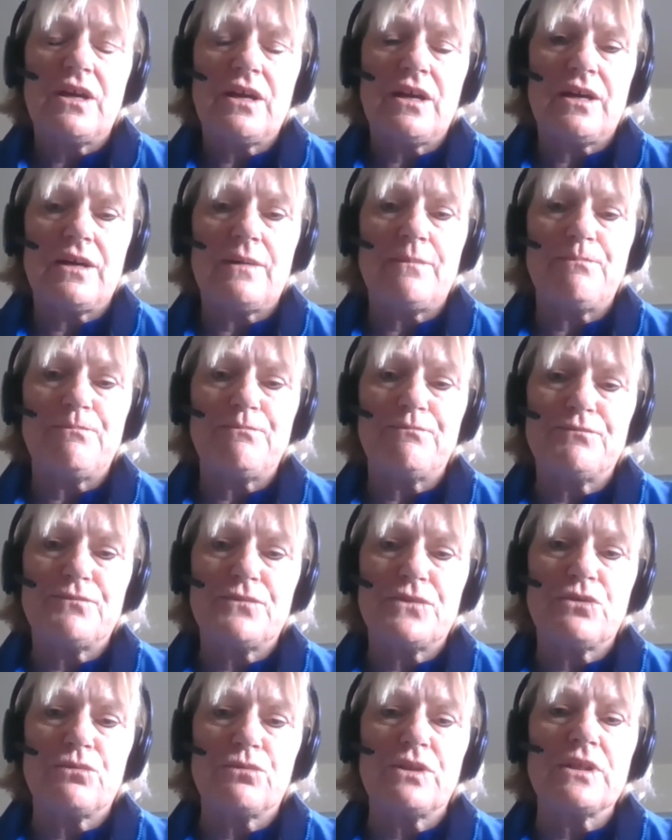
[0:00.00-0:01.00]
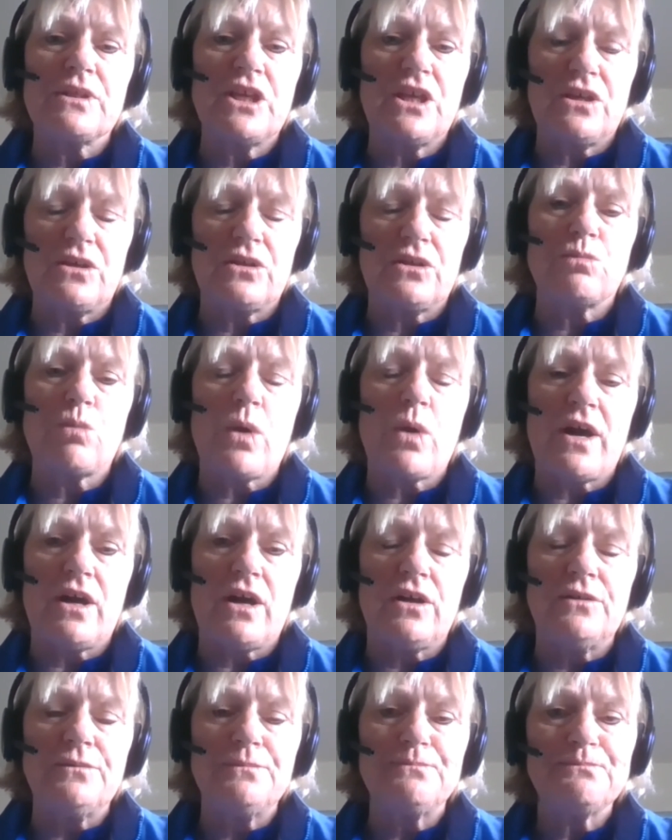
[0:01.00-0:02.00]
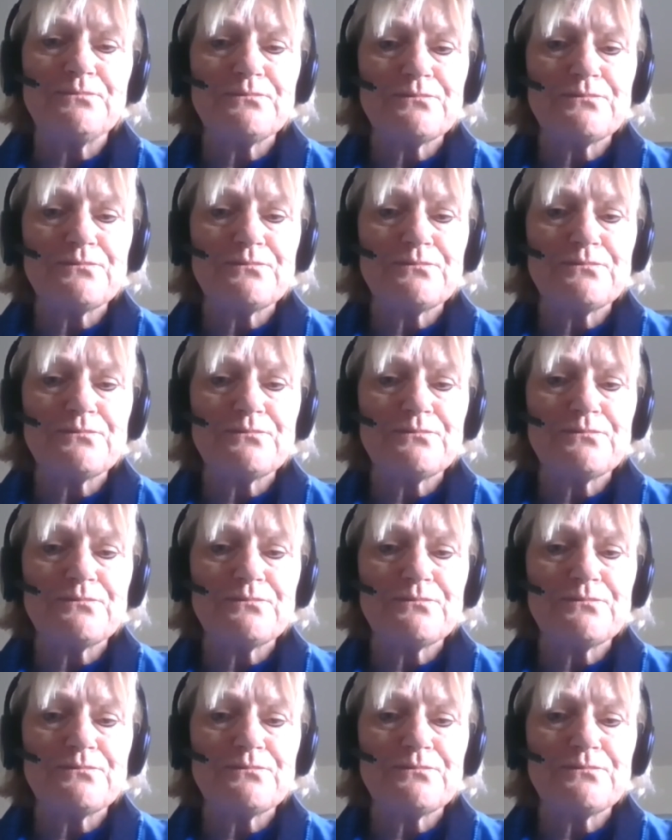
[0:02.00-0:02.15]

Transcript: to really yield well.